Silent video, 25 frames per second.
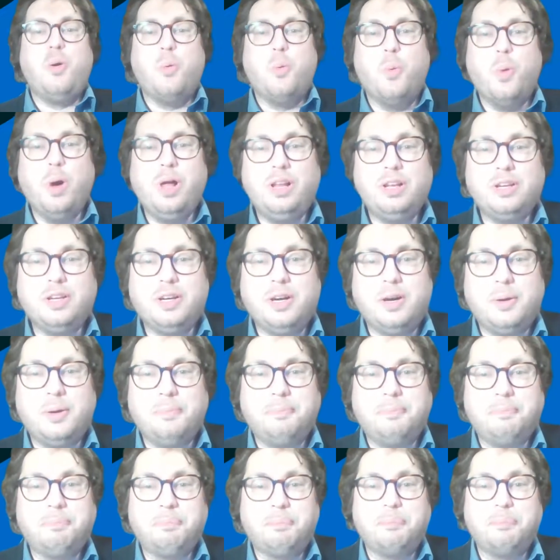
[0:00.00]

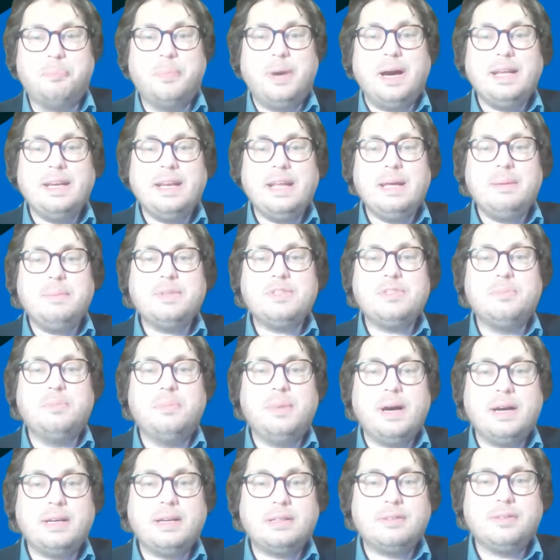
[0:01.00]
Welcome. My name is
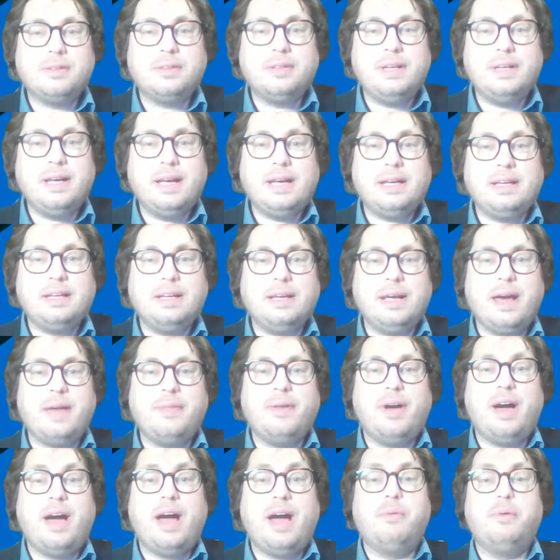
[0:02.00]
Maarten van Dijck,
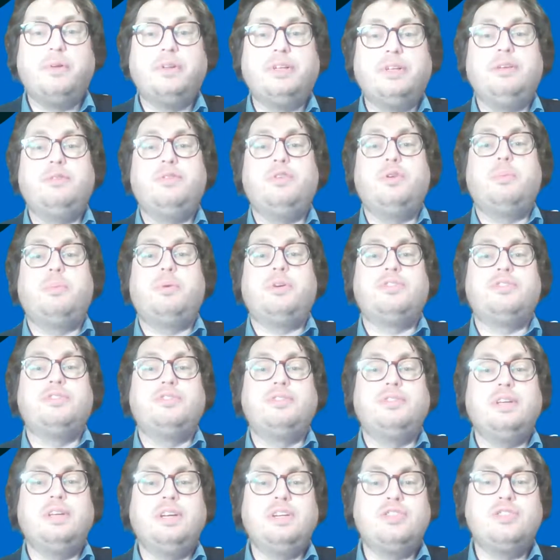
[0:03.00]
and I will give you a
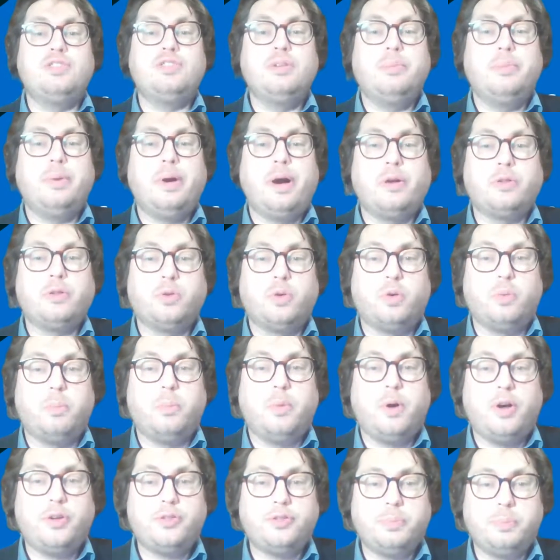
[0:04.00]
presentation about our
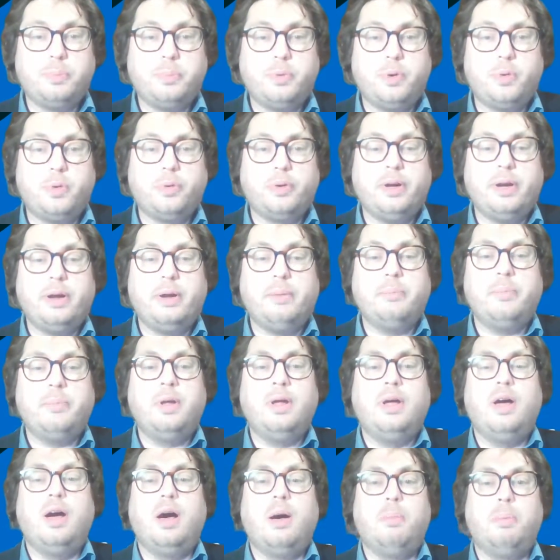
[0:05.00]
master program,
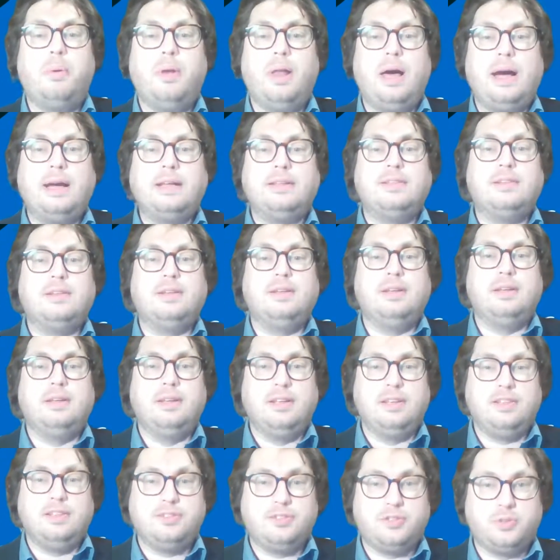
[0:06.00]
Applied
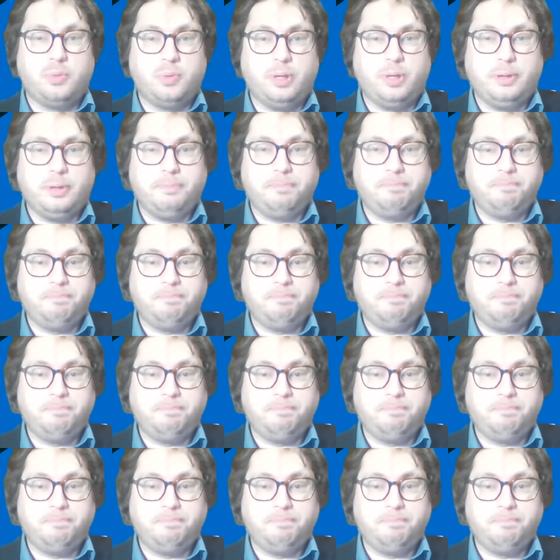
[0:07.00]
History.